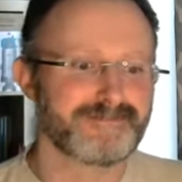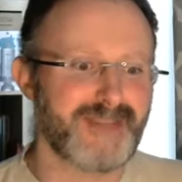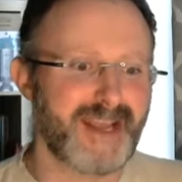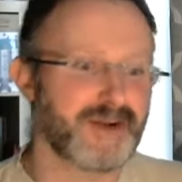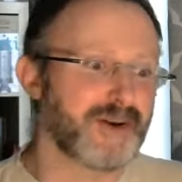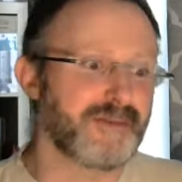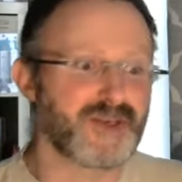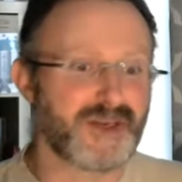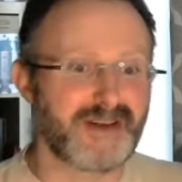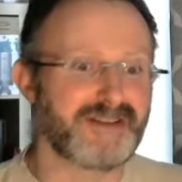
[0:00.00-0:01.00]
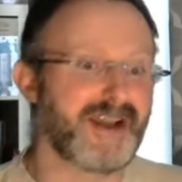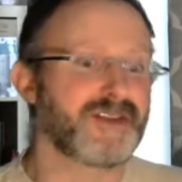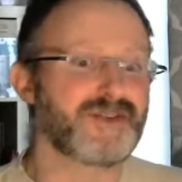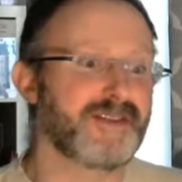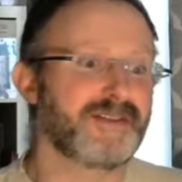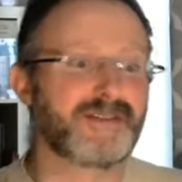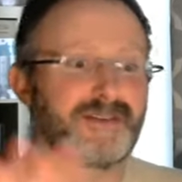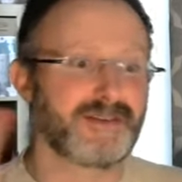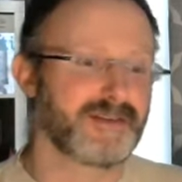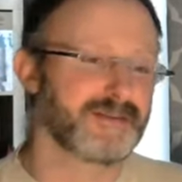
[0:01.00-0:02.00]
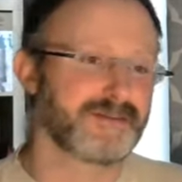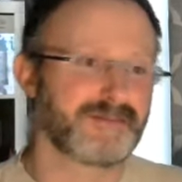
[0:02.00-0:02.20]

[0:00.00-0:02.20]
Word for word: like artificial intelligence,